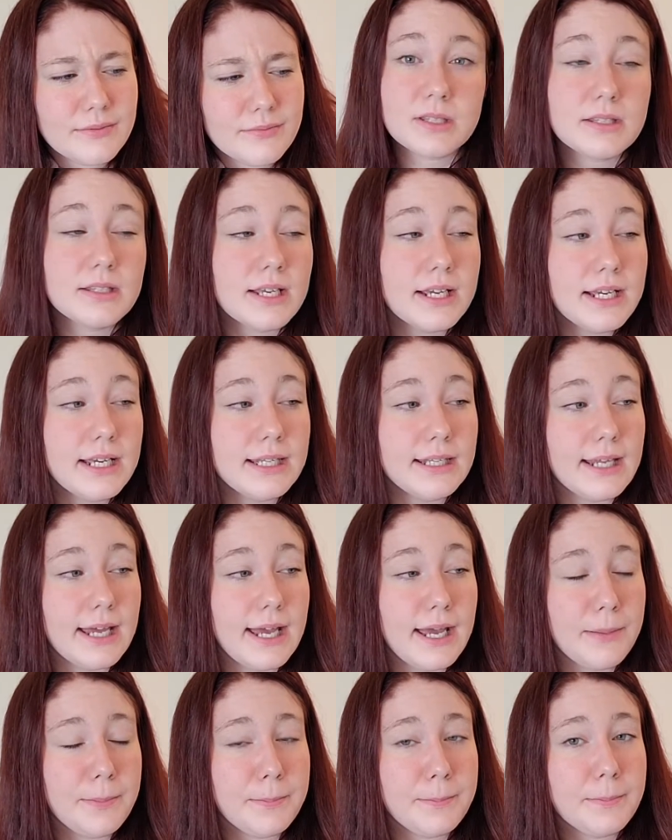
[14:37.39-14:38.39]
Saying
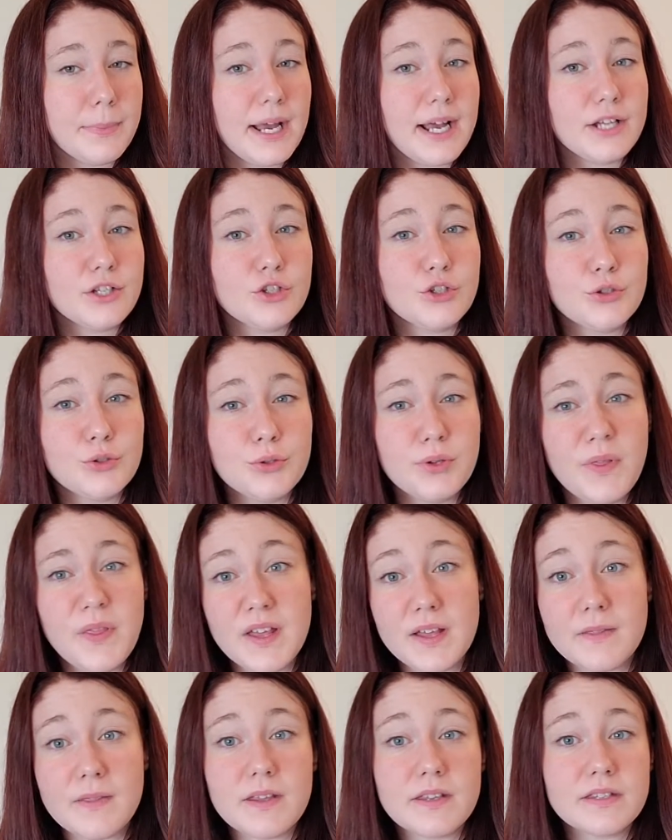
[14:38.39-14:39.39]
that, I do
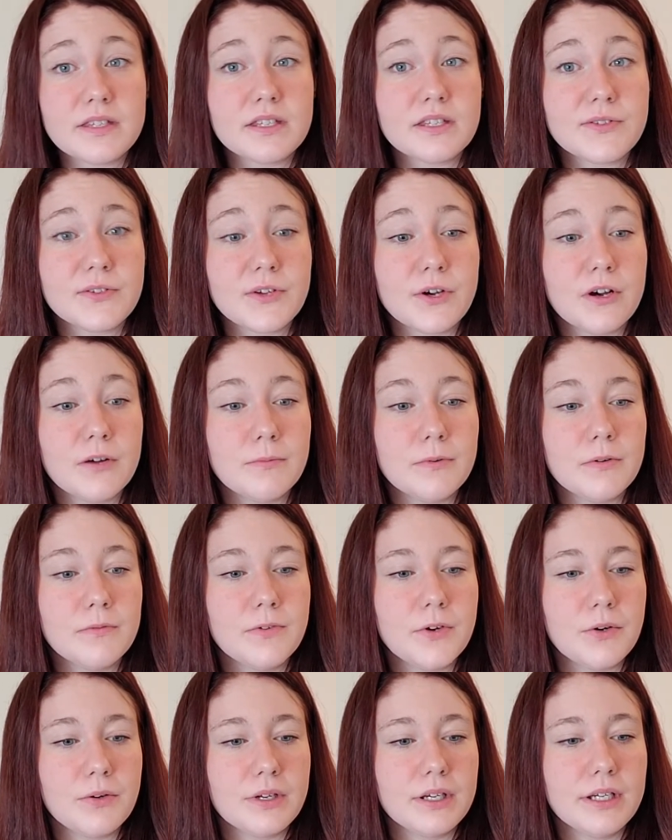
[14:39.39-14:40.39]
think this is
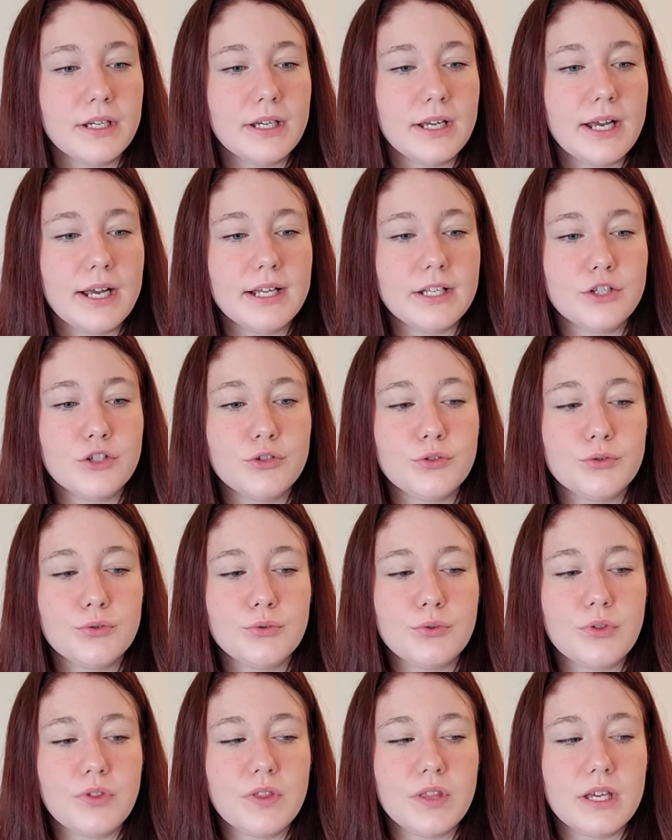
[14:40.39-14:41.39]
thought-provoking. I do
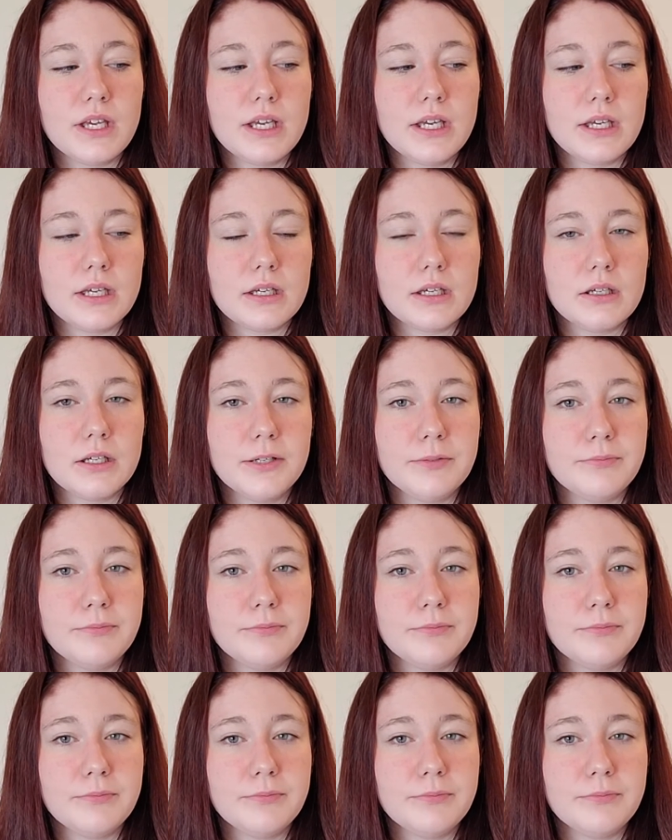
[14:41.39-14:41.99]
think